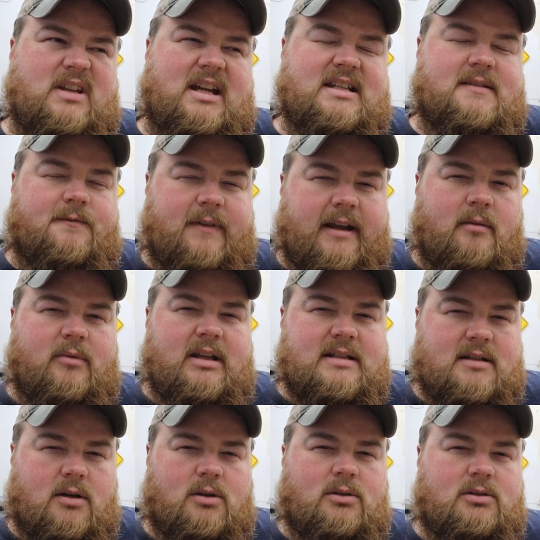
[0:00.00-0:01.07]
as a family
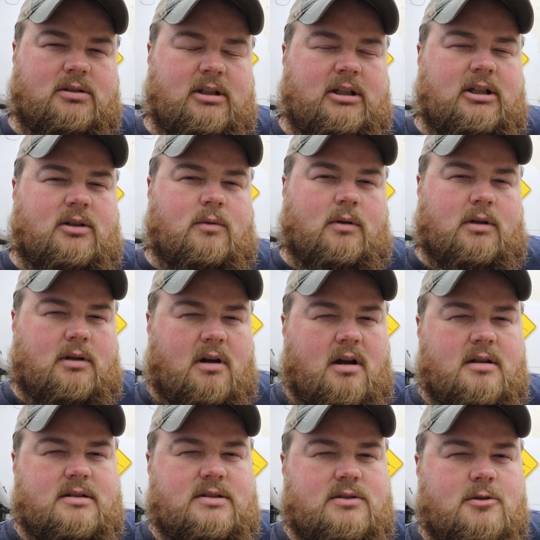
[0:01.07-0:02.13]
as a whole, we're
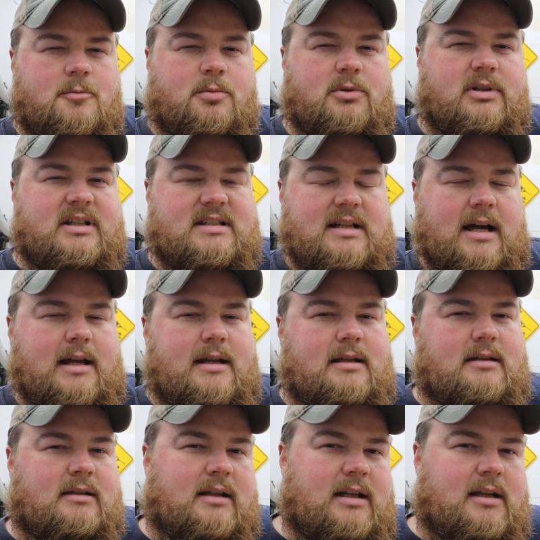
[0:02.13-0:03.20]
not super
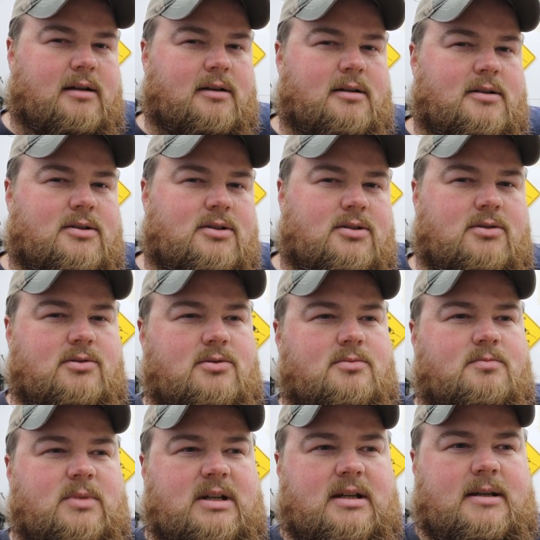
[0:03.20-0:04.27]
excited and eager
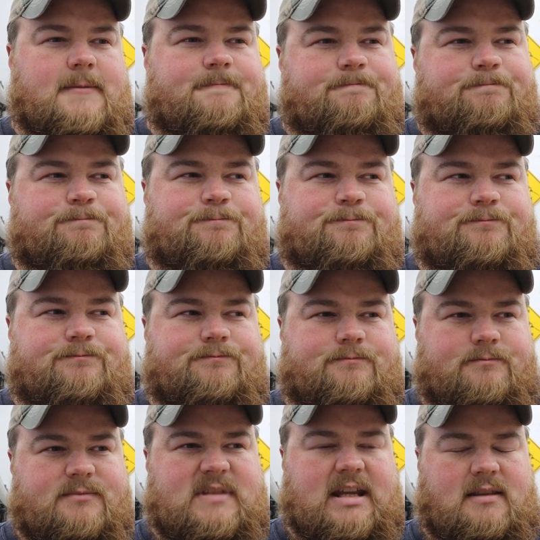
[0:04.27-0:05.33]
to
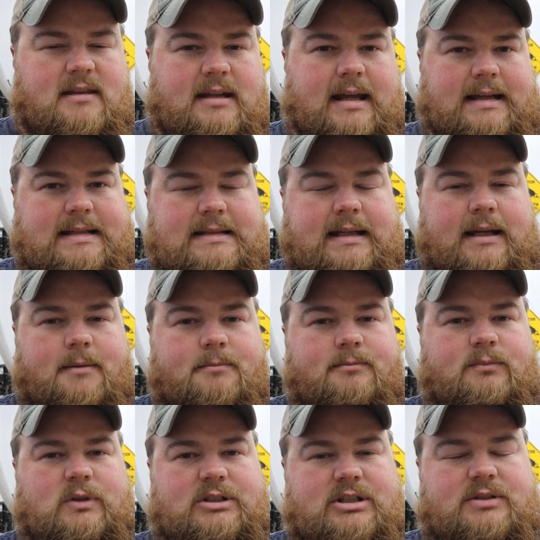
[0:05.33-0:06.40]
take the next step,
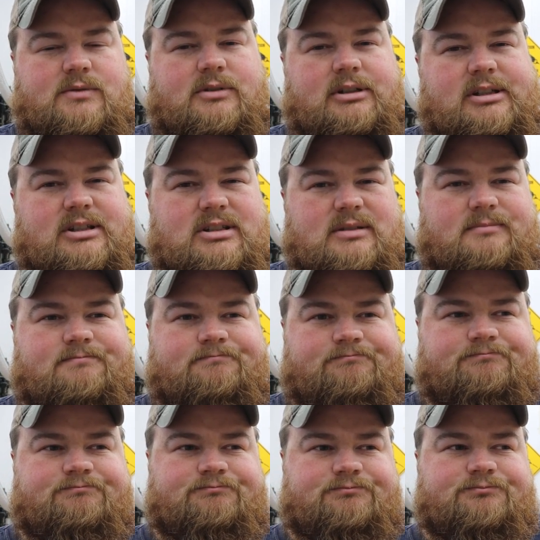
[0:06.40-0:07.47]
which is really to
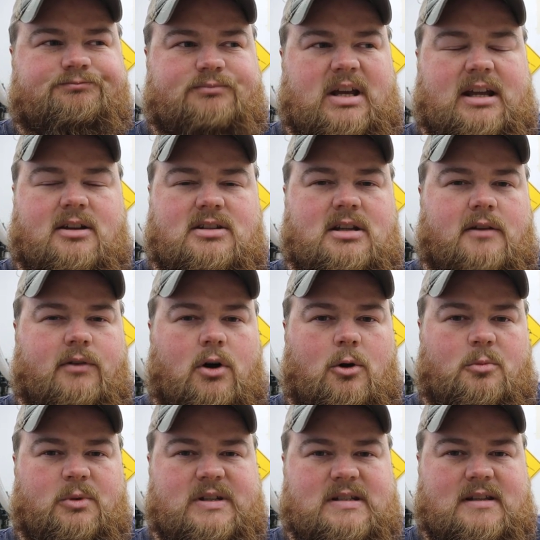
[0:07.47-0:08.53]
make yourself
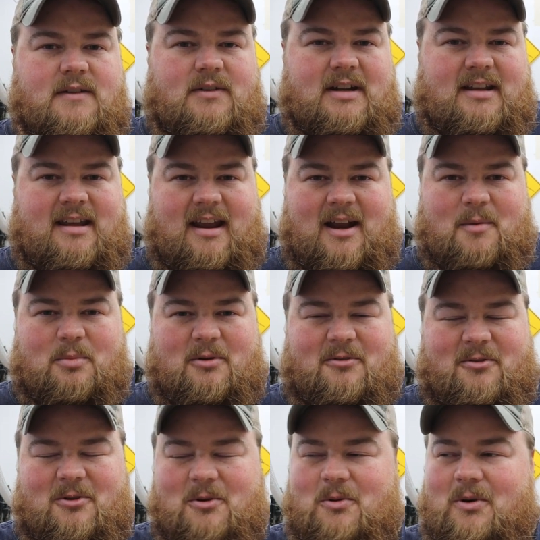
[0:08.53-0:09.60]
homeless, live in a camper
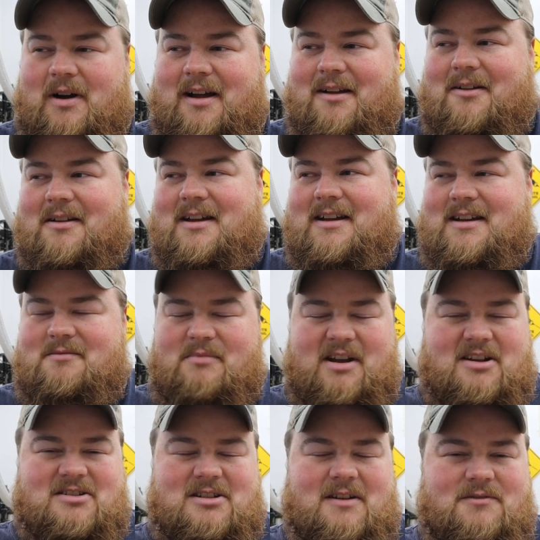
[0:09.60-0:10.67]
for a while,
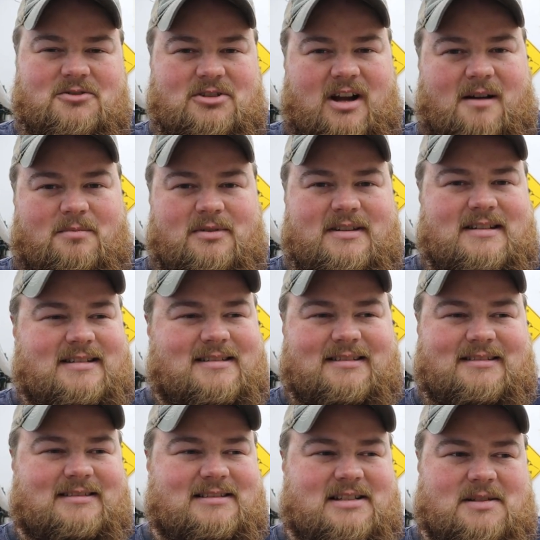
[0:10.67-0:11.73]
make yourself shopless,
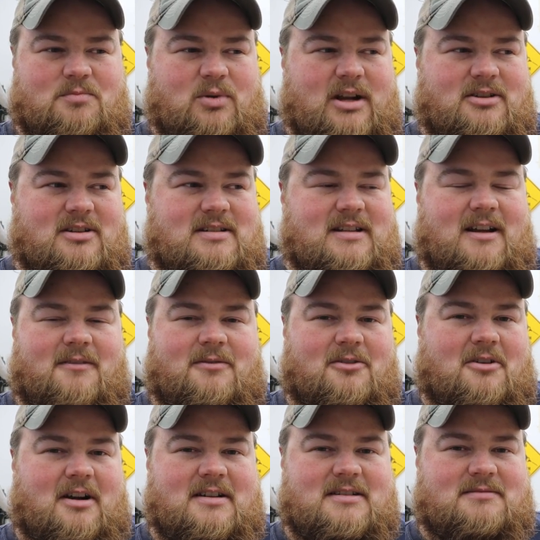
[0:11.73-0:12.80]
and spread yourself
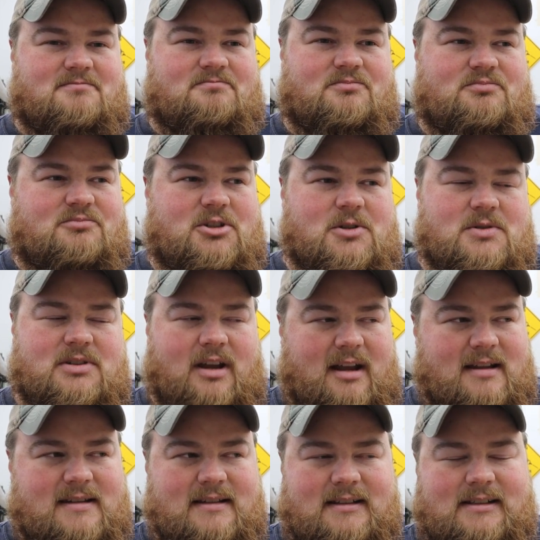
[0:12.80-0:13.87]
across two
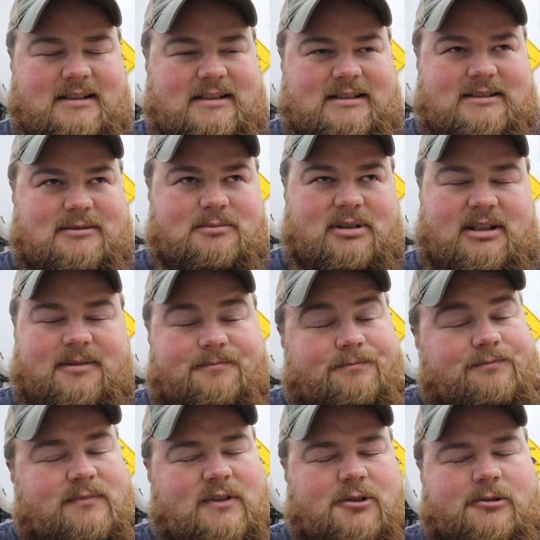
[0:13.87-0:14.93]
states. But
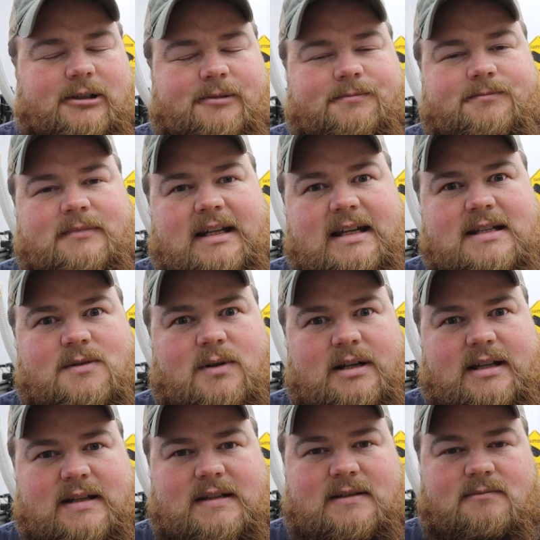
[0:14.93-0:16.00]
oh well, it is what
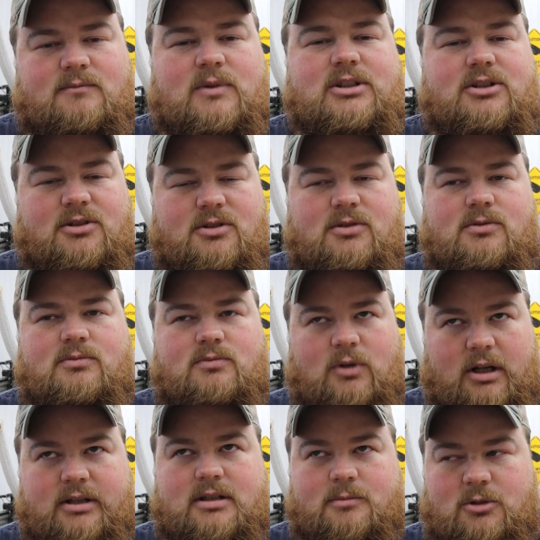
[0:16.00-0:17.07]
it is. We do
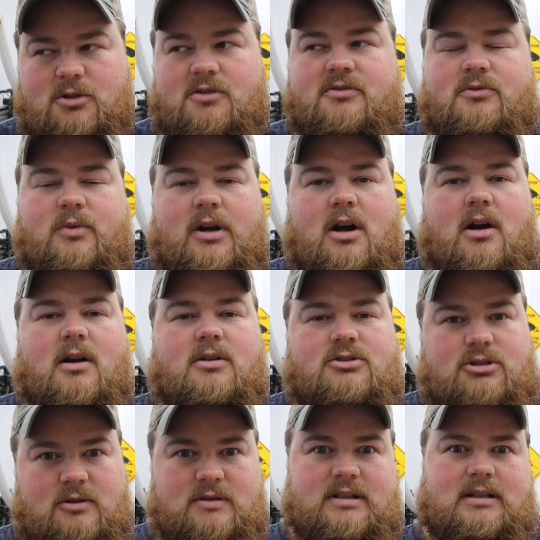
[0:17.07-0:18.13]
want to move. We are
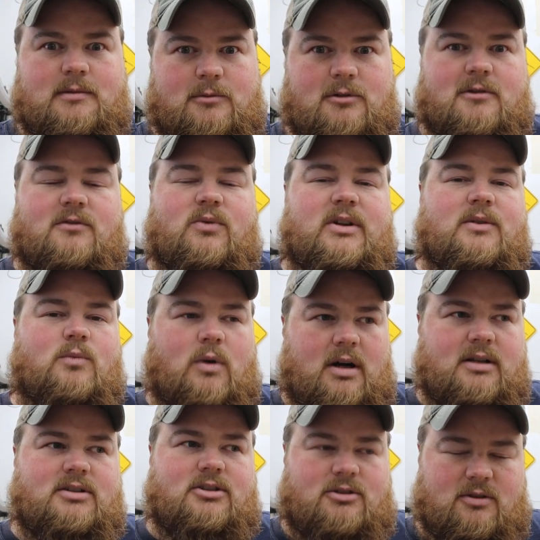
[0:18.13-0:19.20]
choosing to move. We
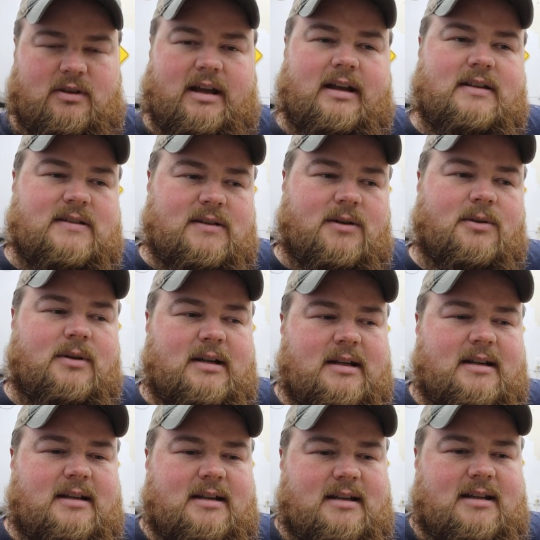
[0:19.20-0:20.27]
want to do that. So
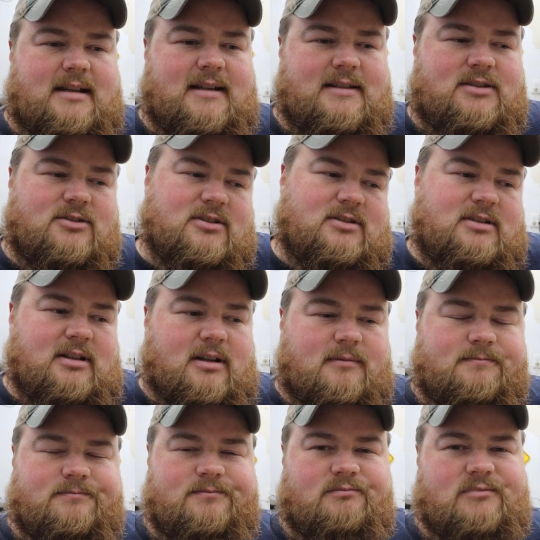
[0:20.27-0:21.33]
it's just, you
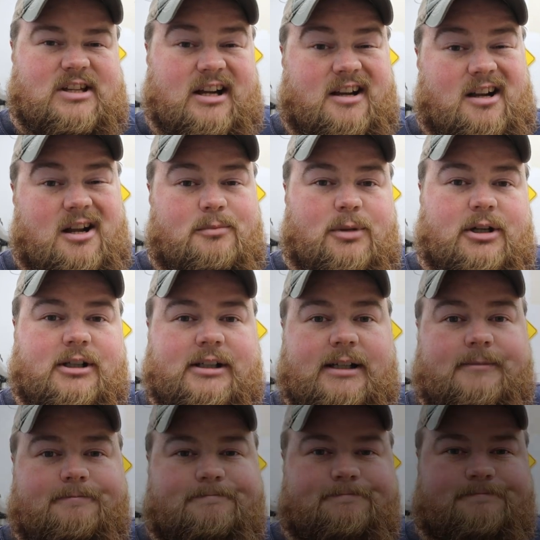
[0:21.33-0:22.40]
know, suck it up,
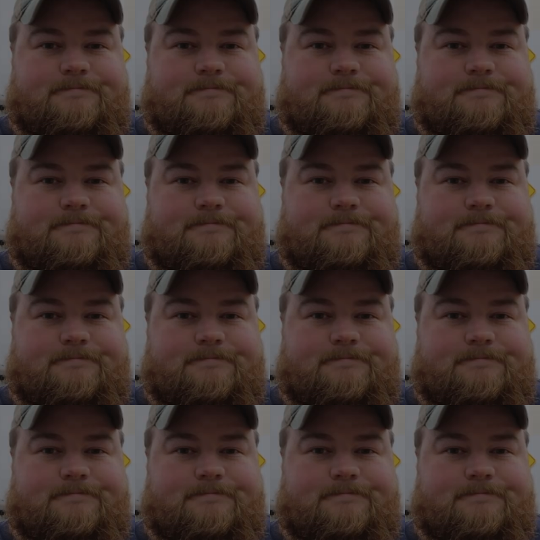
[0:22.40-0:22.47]
Buttercup.